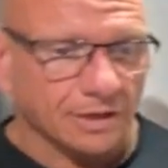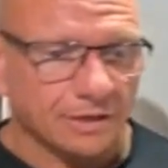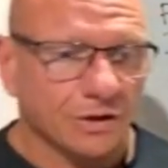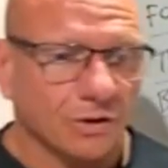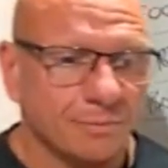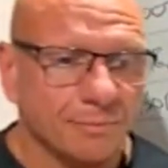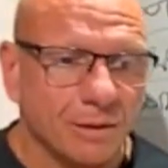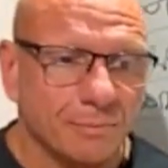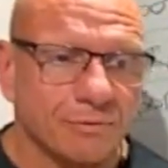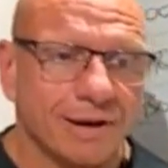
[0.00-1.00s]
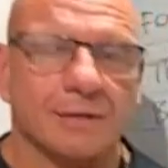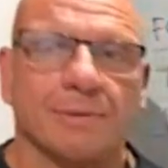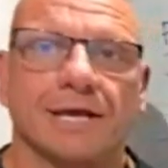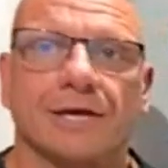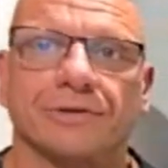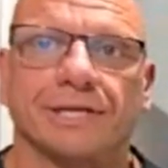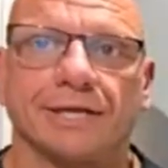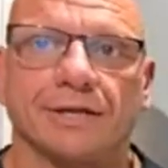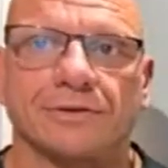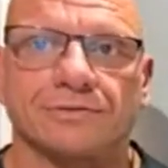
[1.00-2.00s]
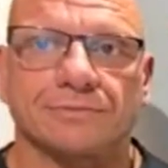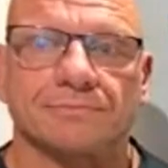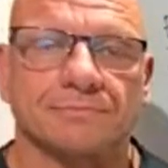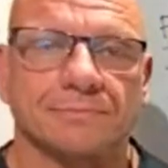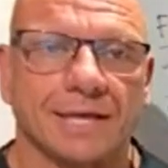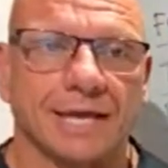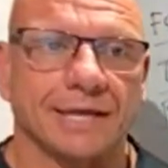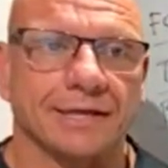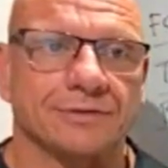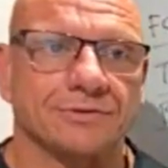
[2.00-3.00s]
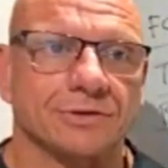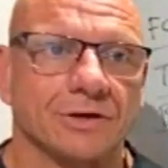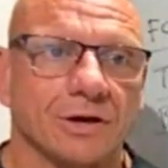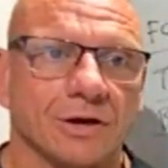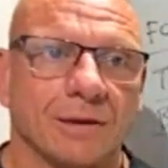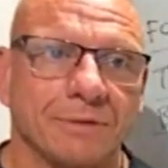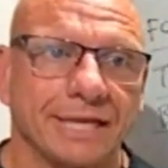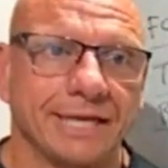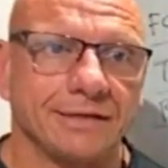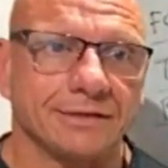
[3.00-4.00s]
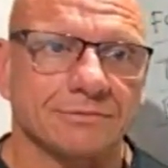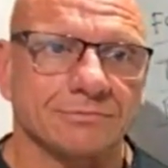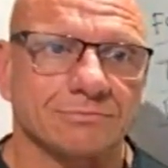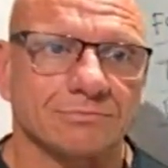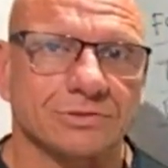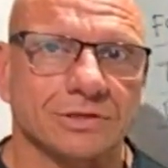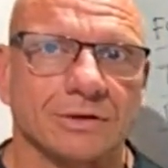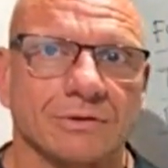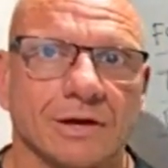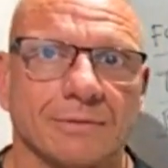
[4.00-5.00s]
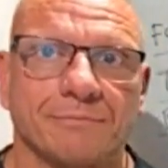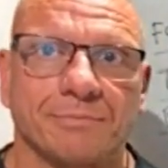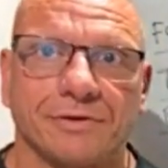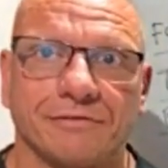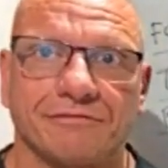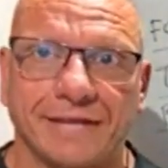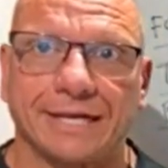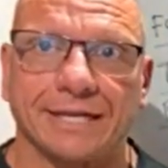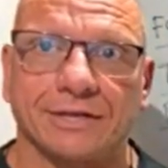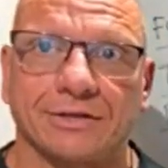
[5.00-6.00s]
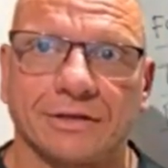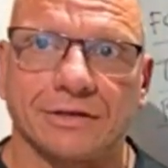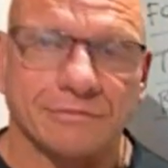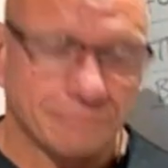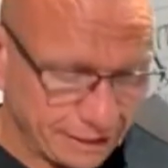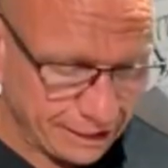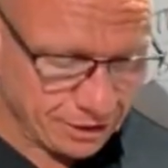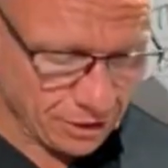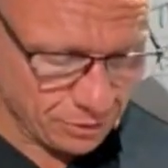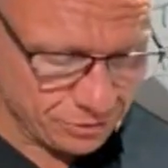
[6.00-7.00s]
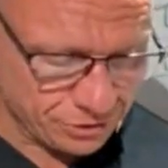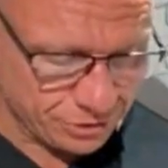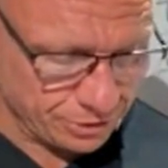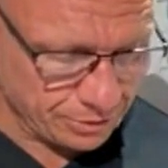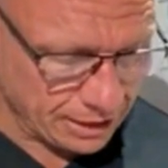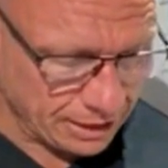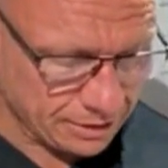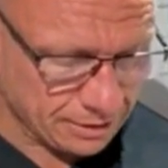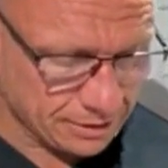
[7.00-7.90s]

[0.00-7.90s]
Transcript: know I'm around about 100 kilos, and I'm lean, so I'm fairly close to I